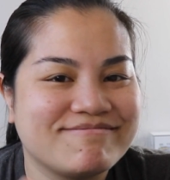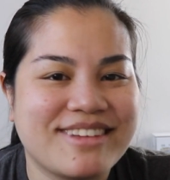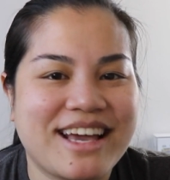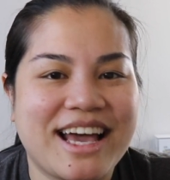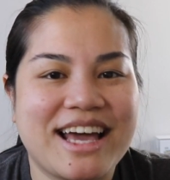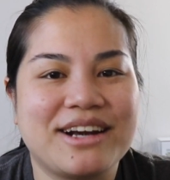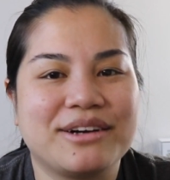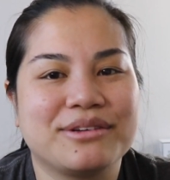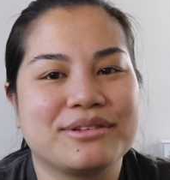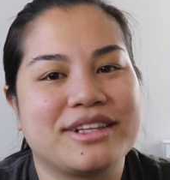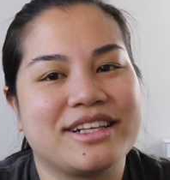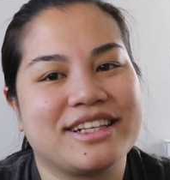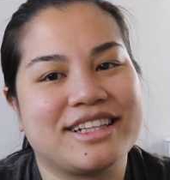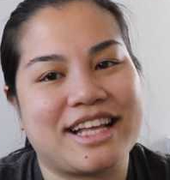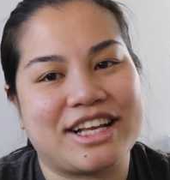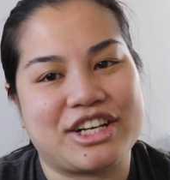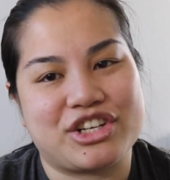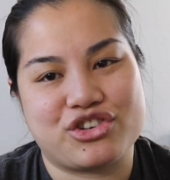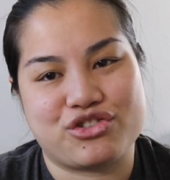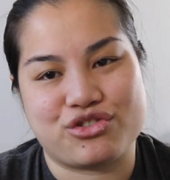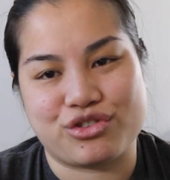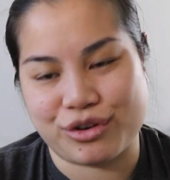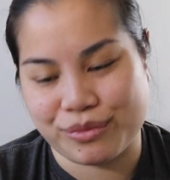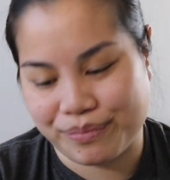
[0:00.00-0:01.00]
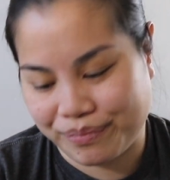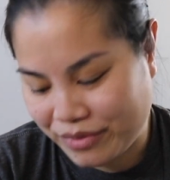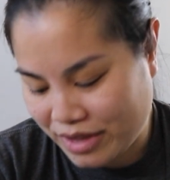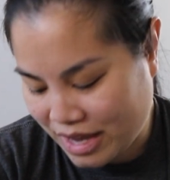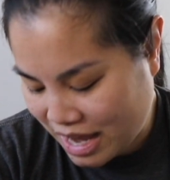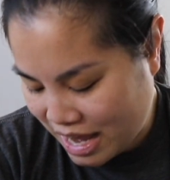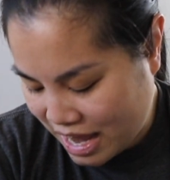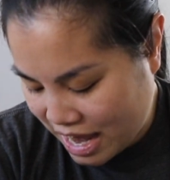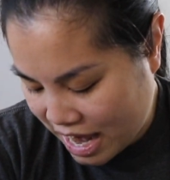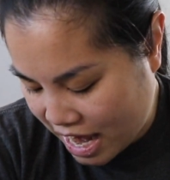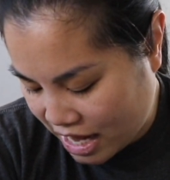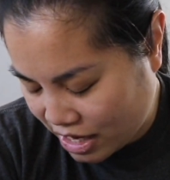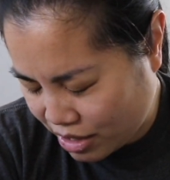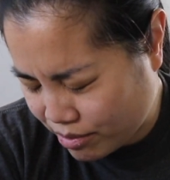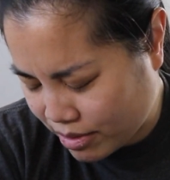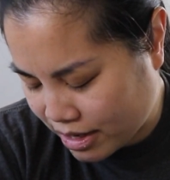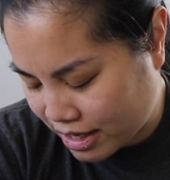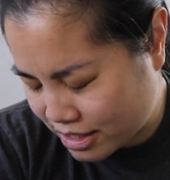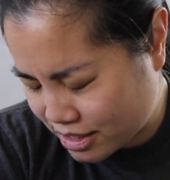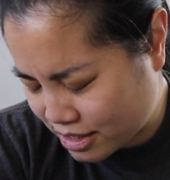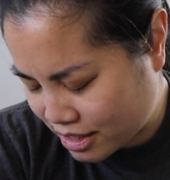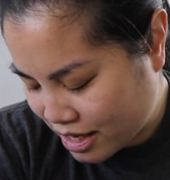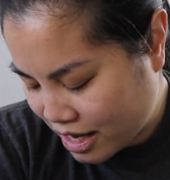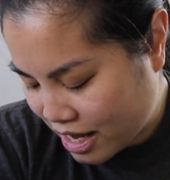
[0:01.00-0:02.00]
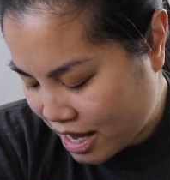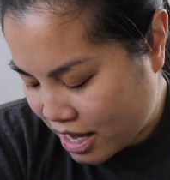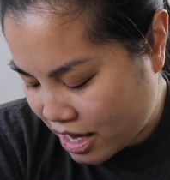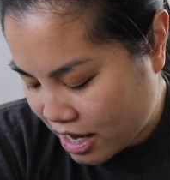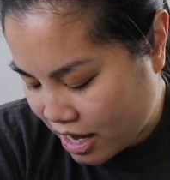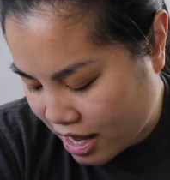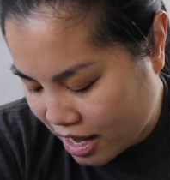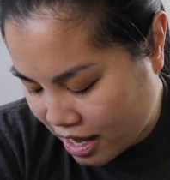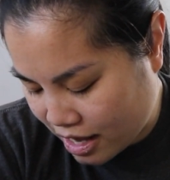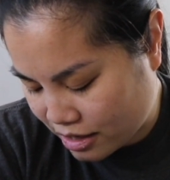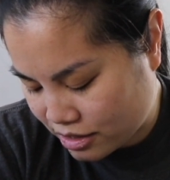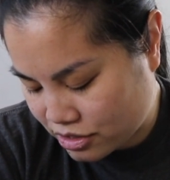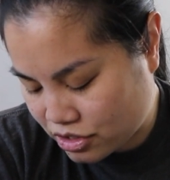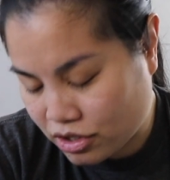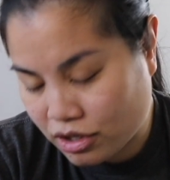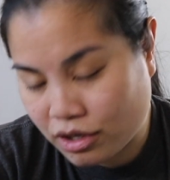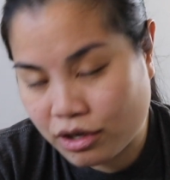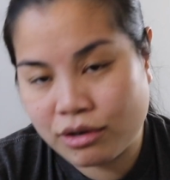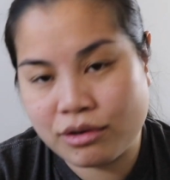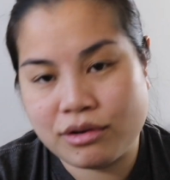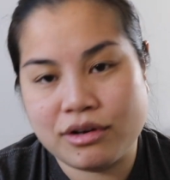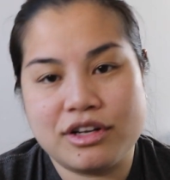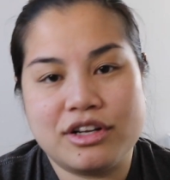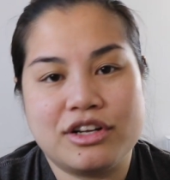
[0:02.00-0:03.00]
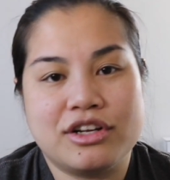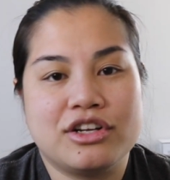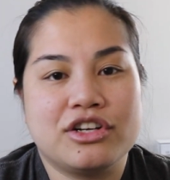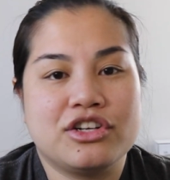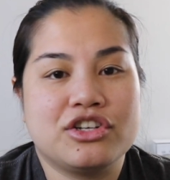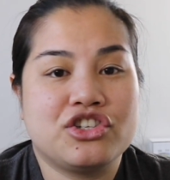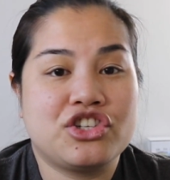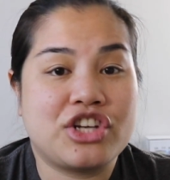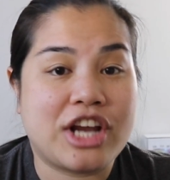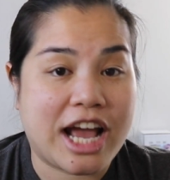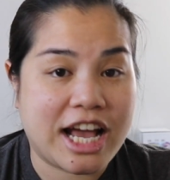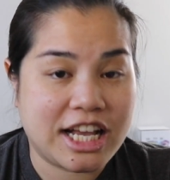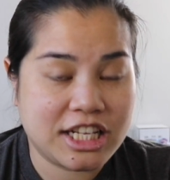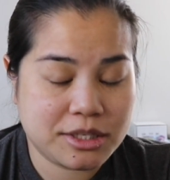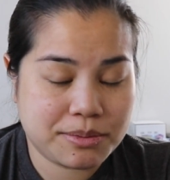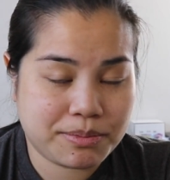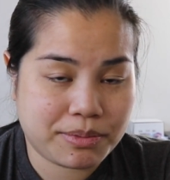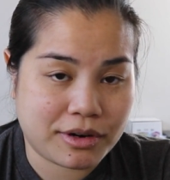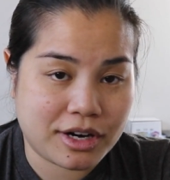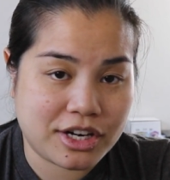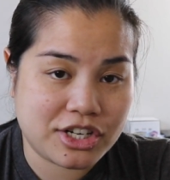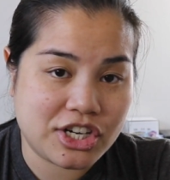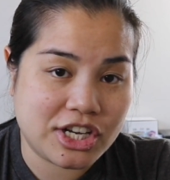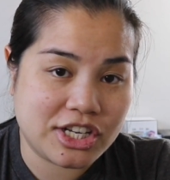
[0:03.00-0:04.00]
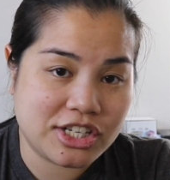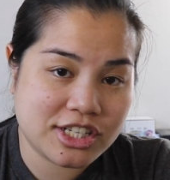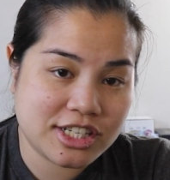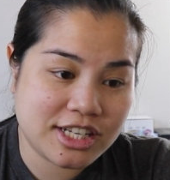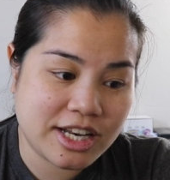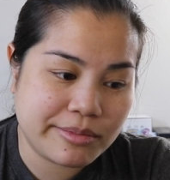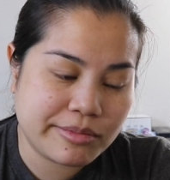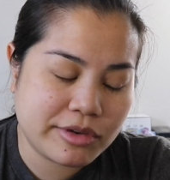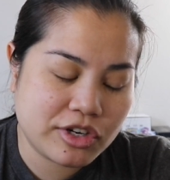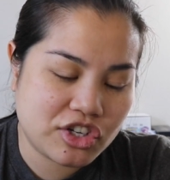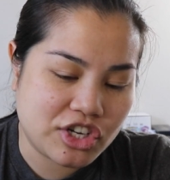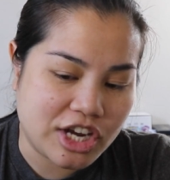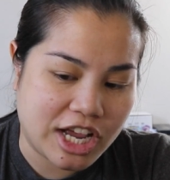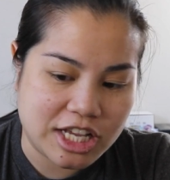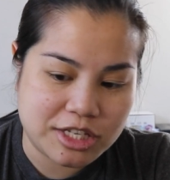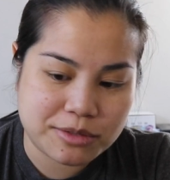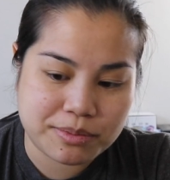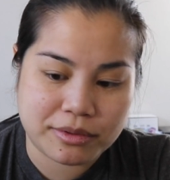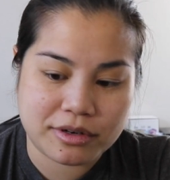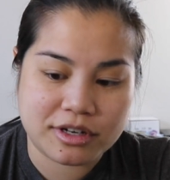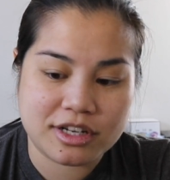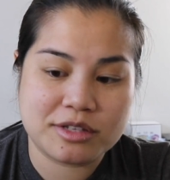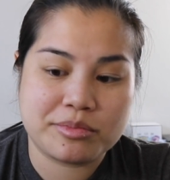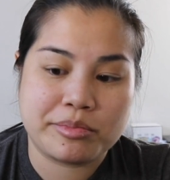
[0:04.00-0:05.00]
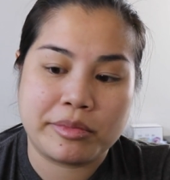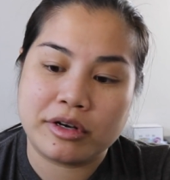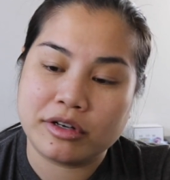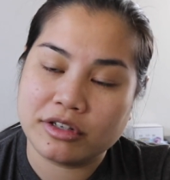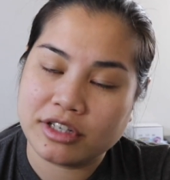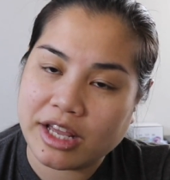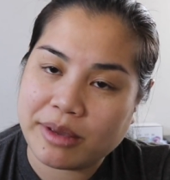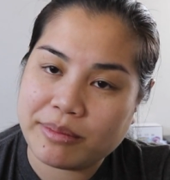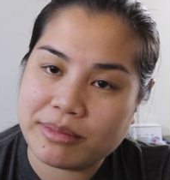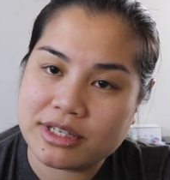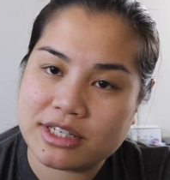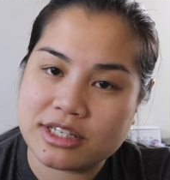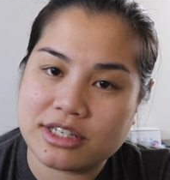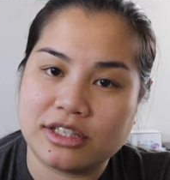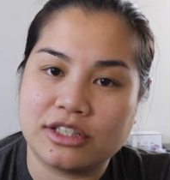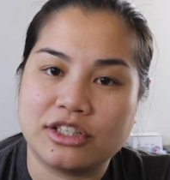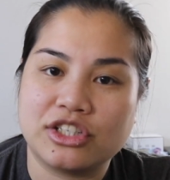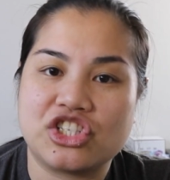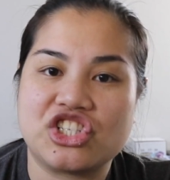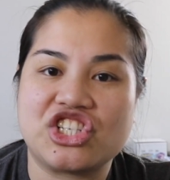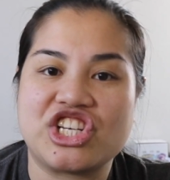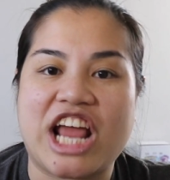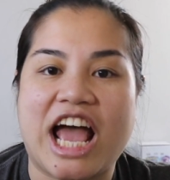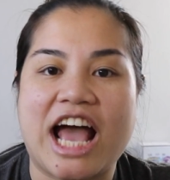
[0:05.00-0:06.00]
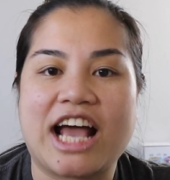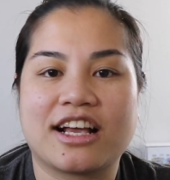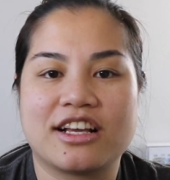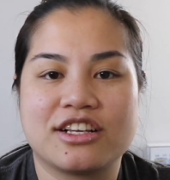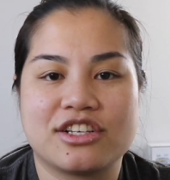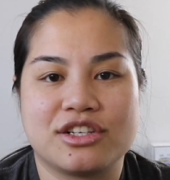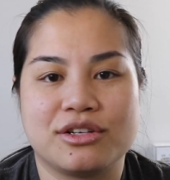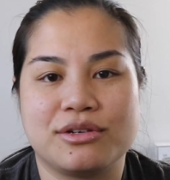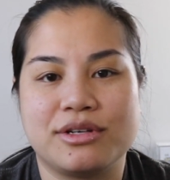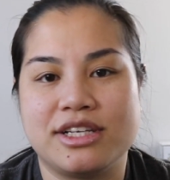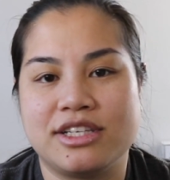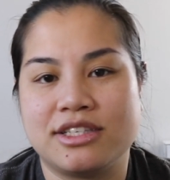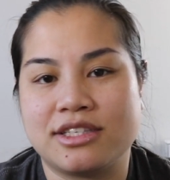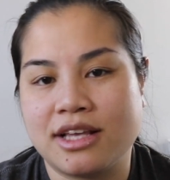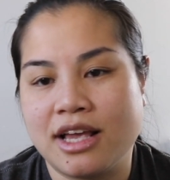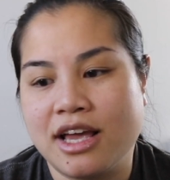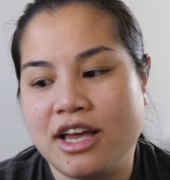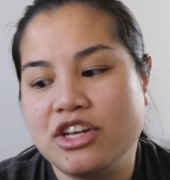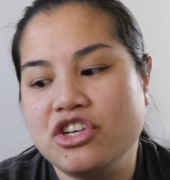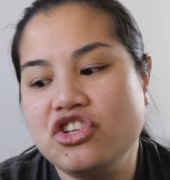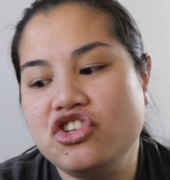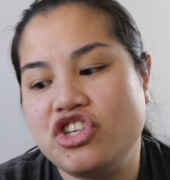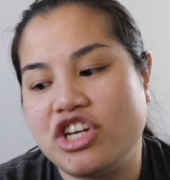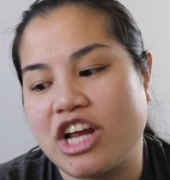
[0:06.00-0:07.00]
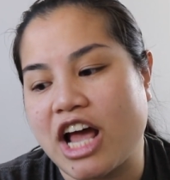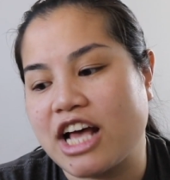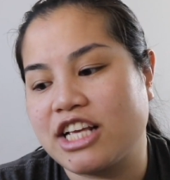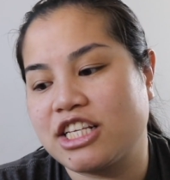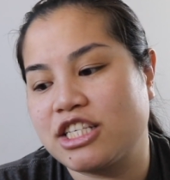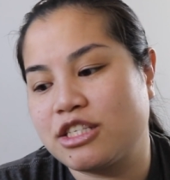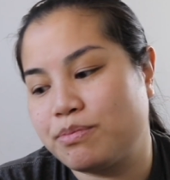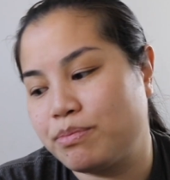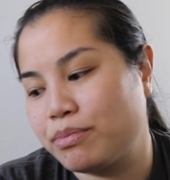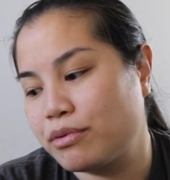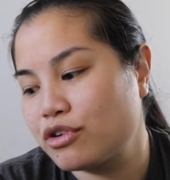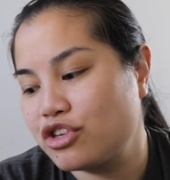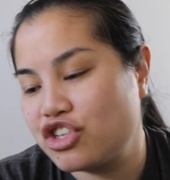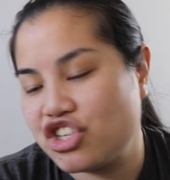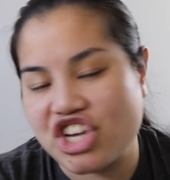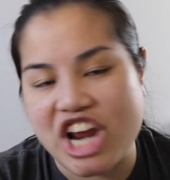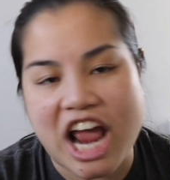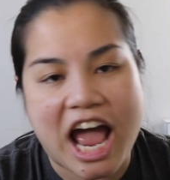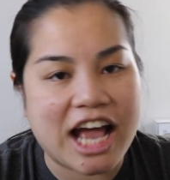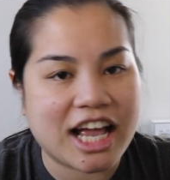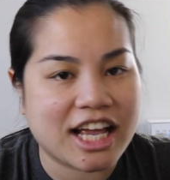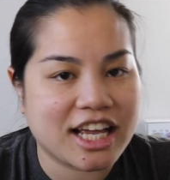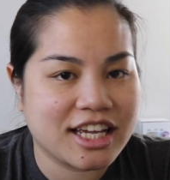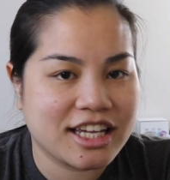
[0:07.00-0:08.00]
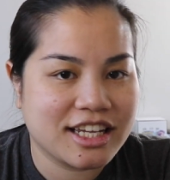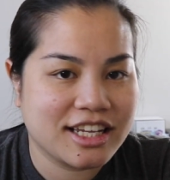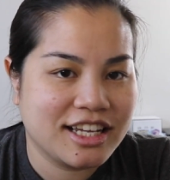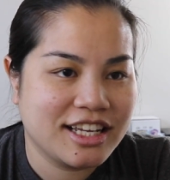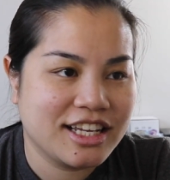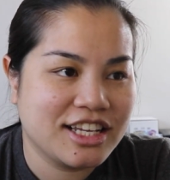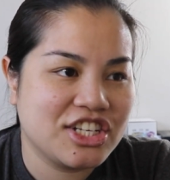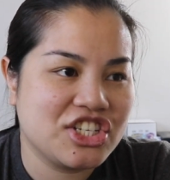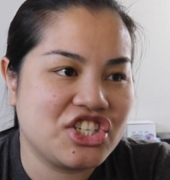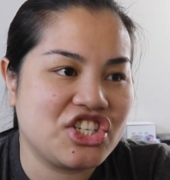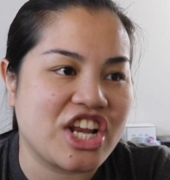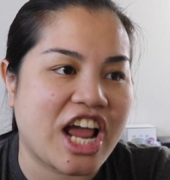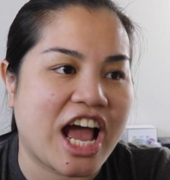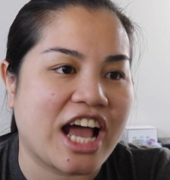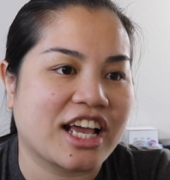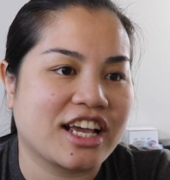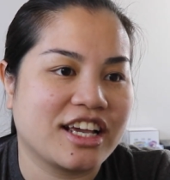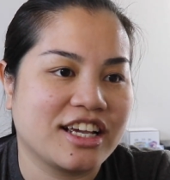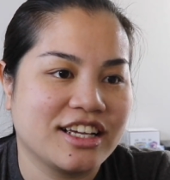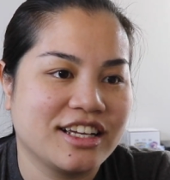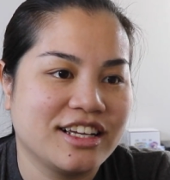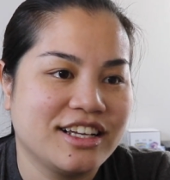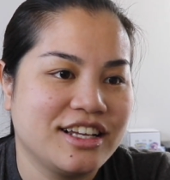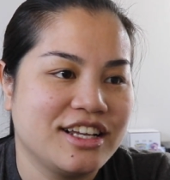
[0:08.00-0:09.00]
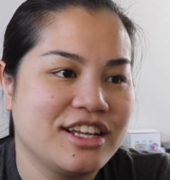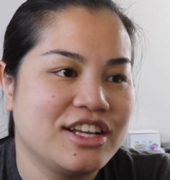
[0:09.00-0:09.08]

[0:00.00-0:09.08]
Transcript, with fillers: I don't think that's true. Anyways, uh, so Jasper, I changed his name to Jasper. His middle name is still Jacques, so he's Jasper Jacques. Jacques.